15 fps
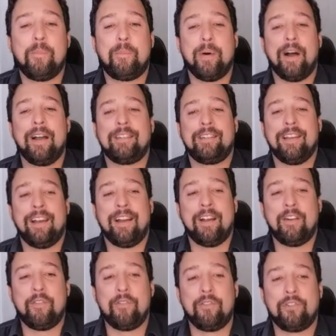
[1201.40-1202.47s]
But
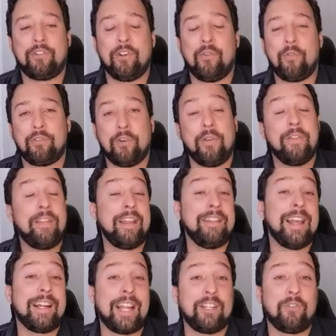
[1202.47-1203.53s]
uh, so, so in, in,
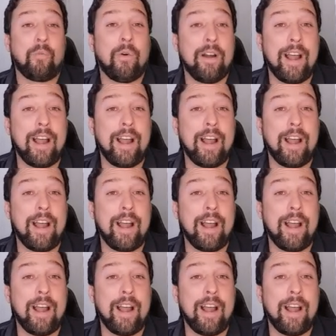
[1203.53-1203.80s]
that case, we're